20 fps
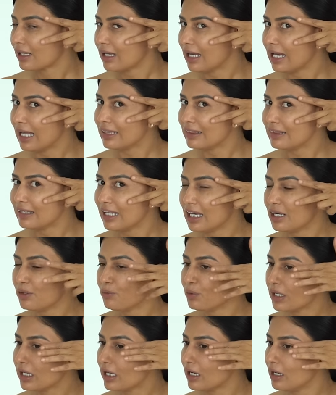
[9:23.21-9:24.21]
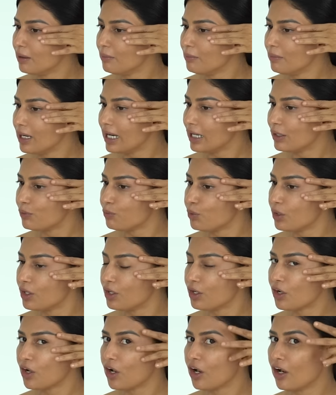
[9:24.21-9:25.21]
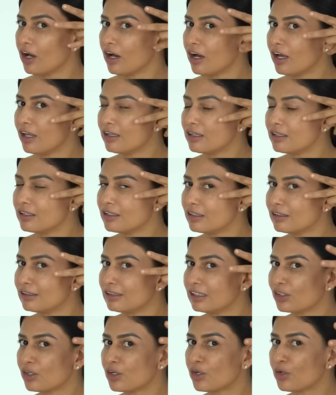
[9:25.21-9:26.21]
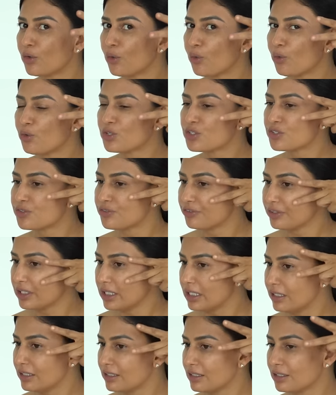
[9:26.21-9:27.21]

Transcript: And then we come and work on the crow's feet.